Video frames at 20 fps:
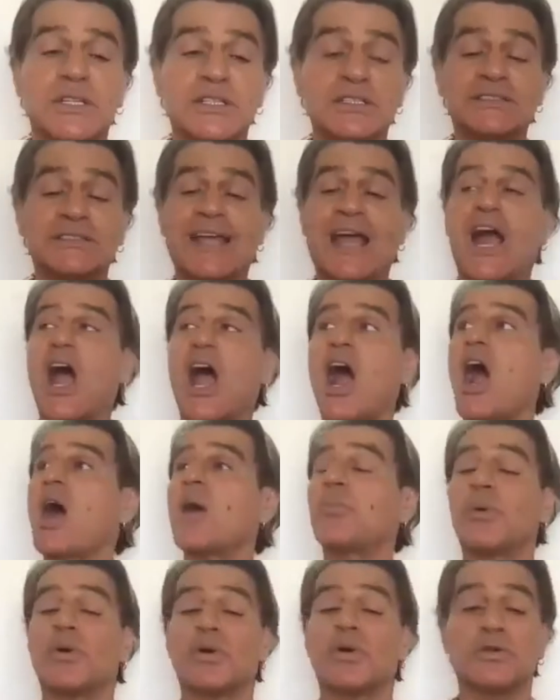this
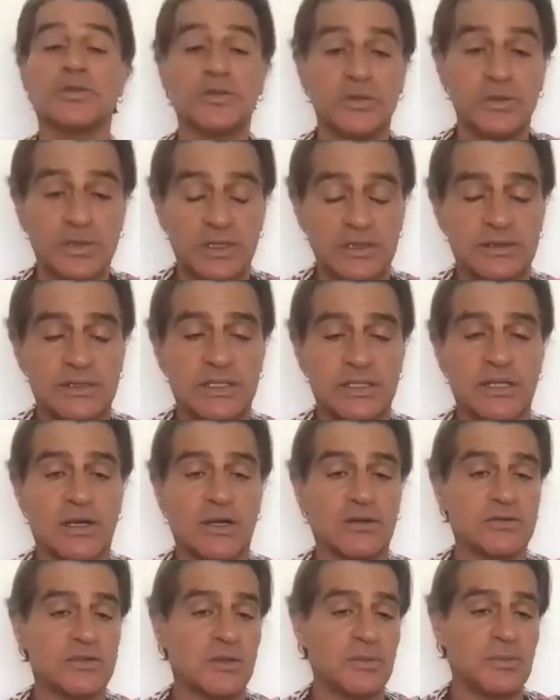opportunity
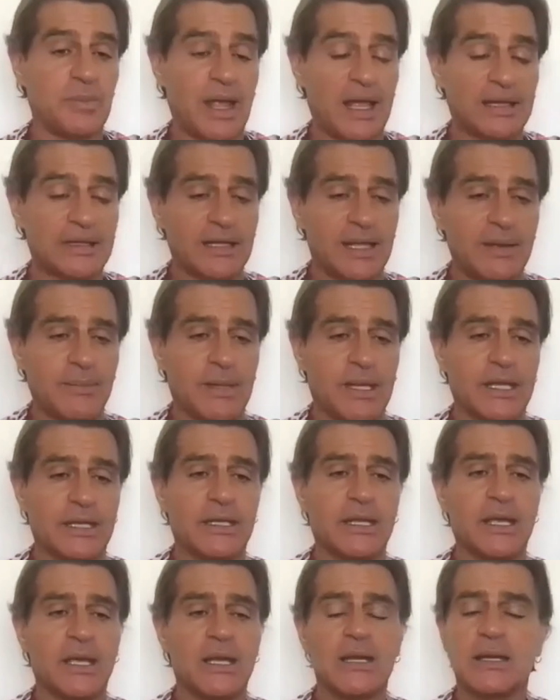of the pandemic